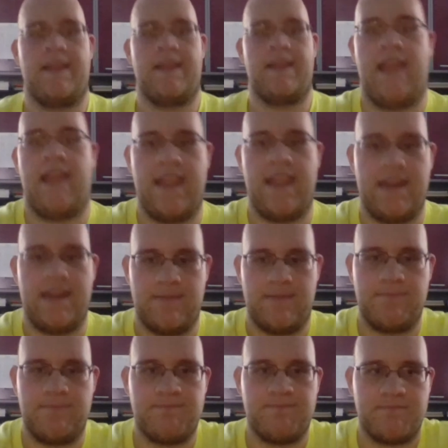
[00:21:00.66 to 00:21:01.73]
and
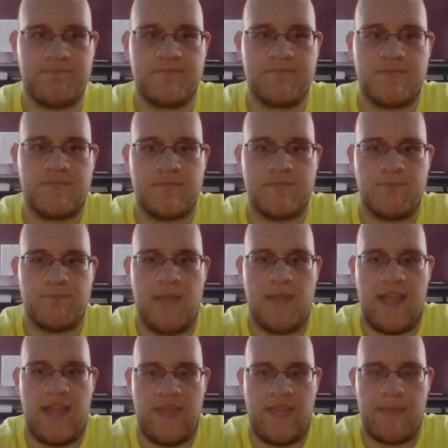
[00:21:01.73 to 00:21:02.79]

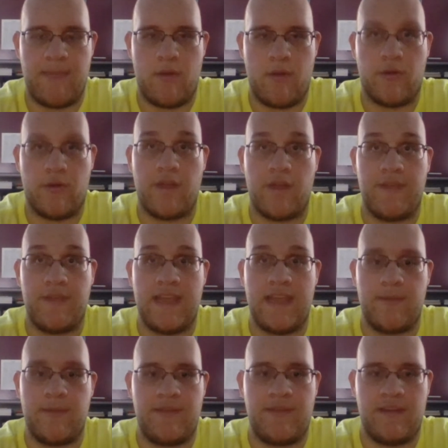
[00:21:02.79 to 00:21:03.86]
buy that mower off of
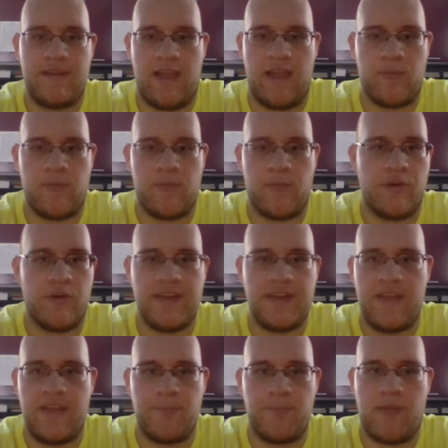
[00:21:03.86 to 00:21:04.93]
him. It still has warranty.
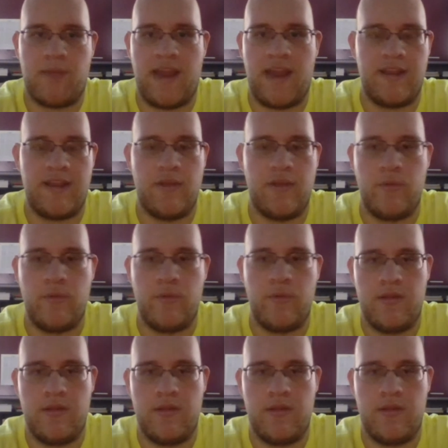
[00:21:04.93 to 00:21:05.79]
It's brand new.